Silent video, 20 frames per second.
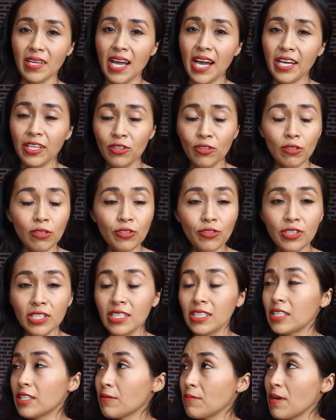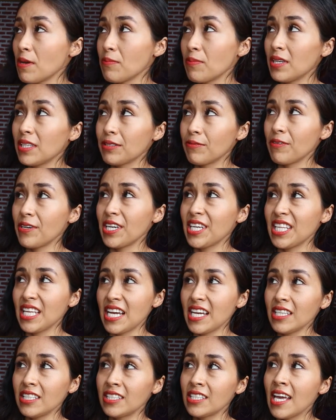I told you this Airbnb is very
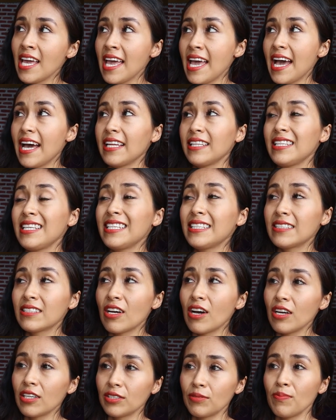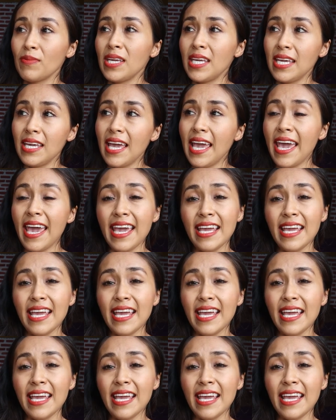nice, and this cost me